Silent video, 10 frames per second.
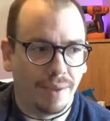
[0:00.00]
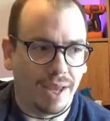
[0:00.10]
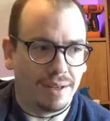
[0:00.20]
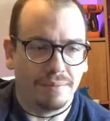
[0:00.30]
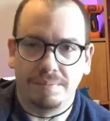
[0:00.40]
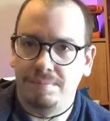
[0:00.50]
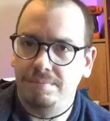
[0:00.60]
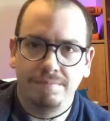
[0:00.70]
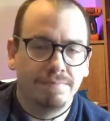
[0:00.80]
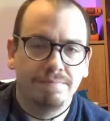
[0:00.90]
And
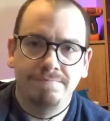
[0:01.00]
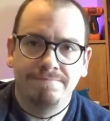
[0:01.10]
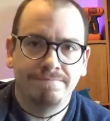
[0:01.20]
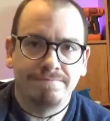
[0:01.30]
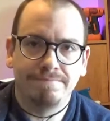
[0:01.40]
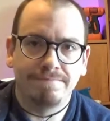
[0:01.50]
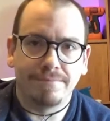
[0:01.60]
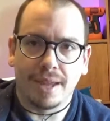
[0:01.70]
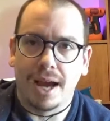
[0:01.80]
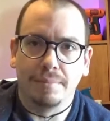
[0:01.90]

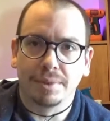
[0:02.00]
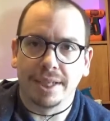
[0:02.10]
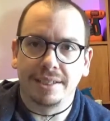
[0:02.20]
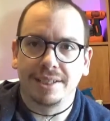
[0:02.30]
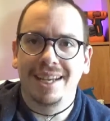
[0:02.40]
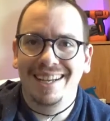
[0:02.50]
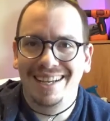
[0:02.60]
I'm lazy,